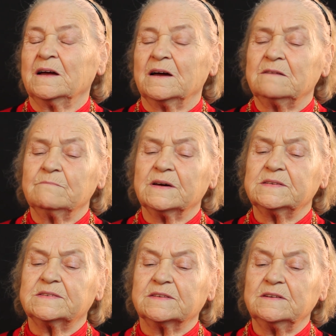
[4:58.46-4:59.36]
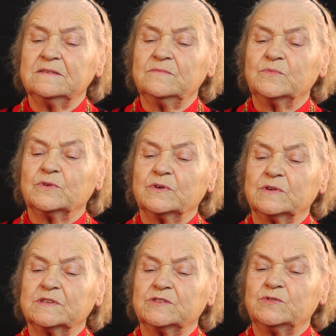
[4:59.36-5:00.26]
And my son
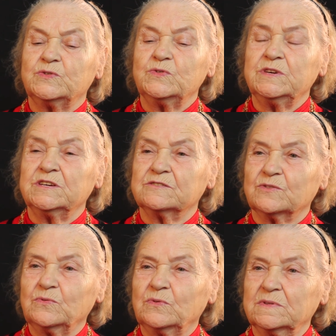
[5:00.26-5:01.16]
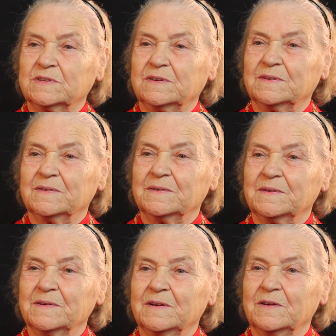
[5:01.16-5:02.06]
was 2 years old
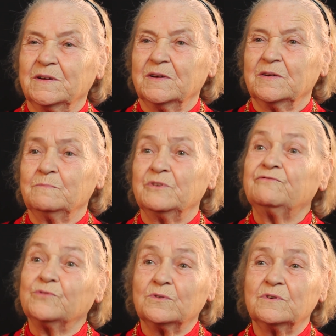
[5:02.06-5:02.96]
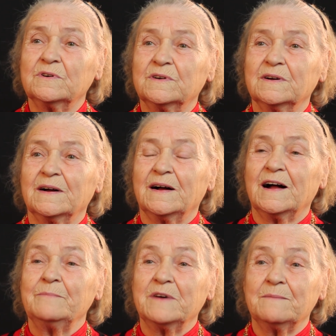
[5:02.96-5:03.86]
before
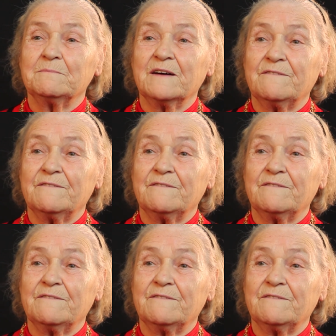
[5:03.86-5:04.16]
I met my